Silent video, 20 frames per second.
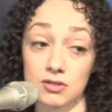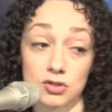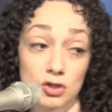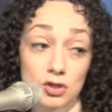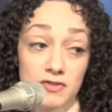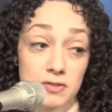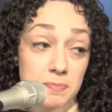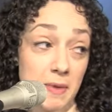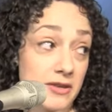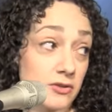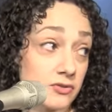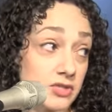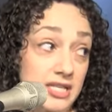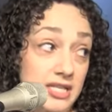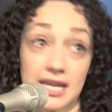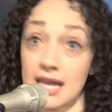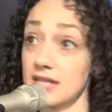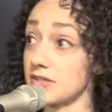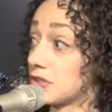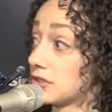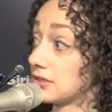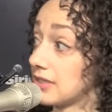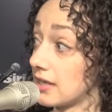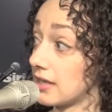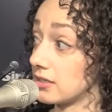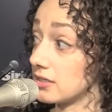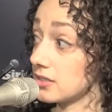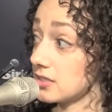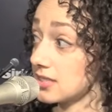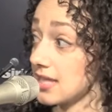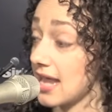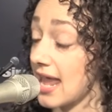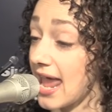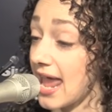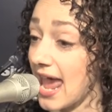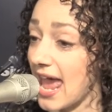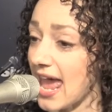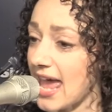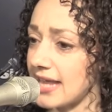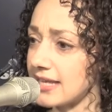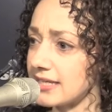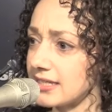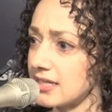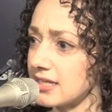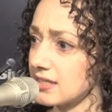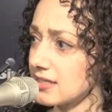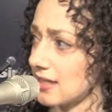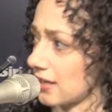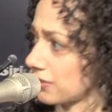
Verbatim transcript: Jervis Pendleton gets her letters, and he's